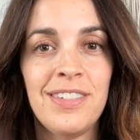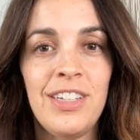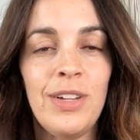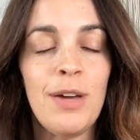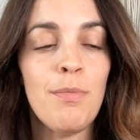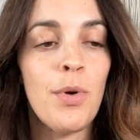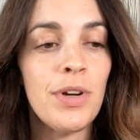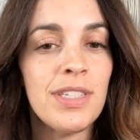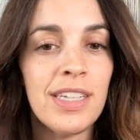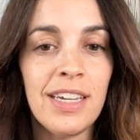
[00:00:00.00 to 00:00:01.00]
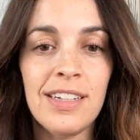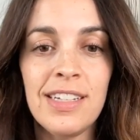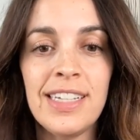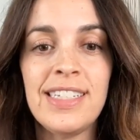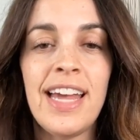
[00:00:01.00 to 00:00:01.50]
You get more
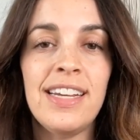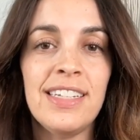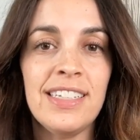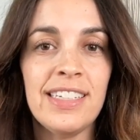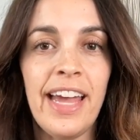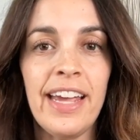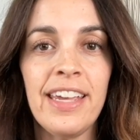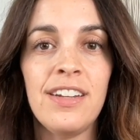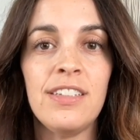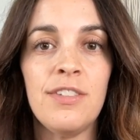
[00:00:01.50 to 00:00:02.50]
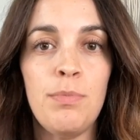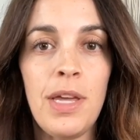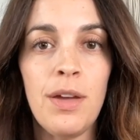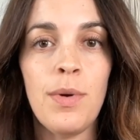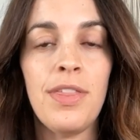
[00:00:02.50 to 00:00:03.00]
skilled at tending to that guilt, of
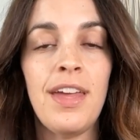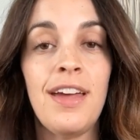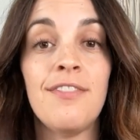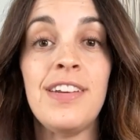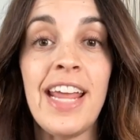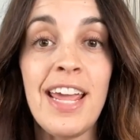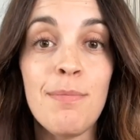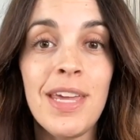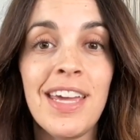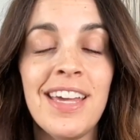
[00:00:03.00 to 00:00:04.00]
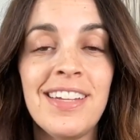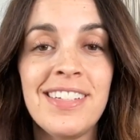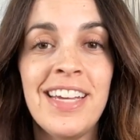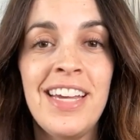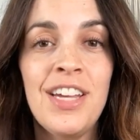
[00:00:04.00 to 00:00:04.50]
being with it, of naming
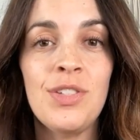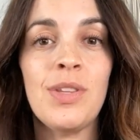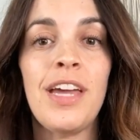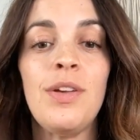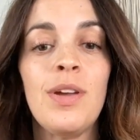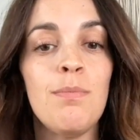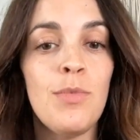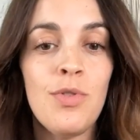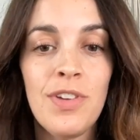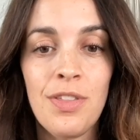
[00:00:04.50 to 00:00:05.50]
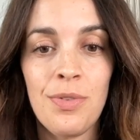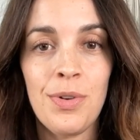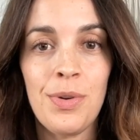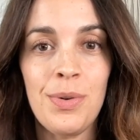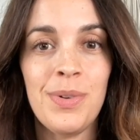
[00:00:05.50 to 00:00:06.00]
it, so that you can move it
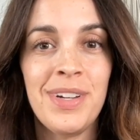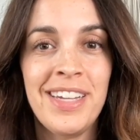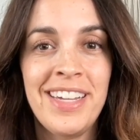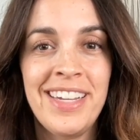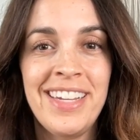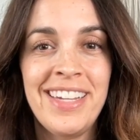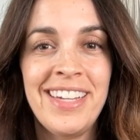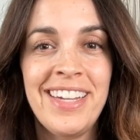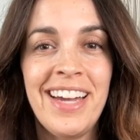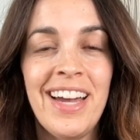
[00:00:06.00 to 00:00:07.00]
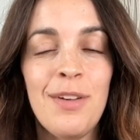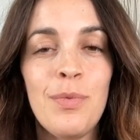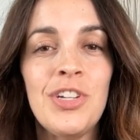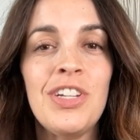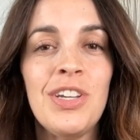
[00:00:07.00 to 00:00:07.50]
through. I'm
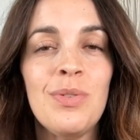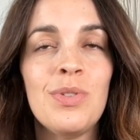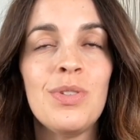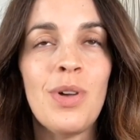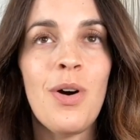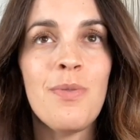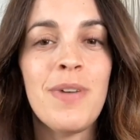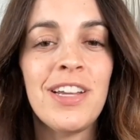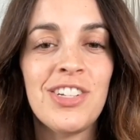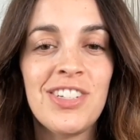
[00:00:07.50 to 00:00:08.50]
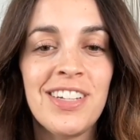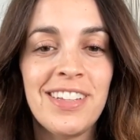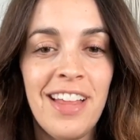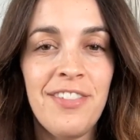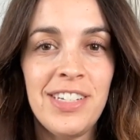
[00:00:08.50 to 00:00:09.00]
wishing you so much
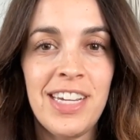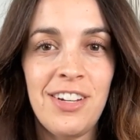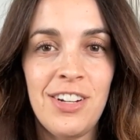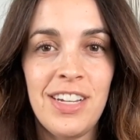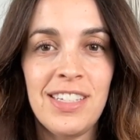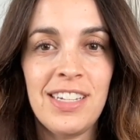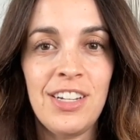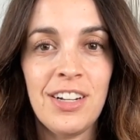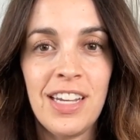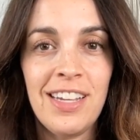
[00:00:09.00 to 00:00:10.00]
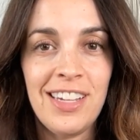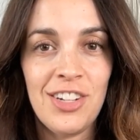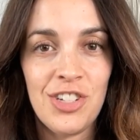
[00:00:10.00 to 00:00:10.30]
love and tenderness in your healing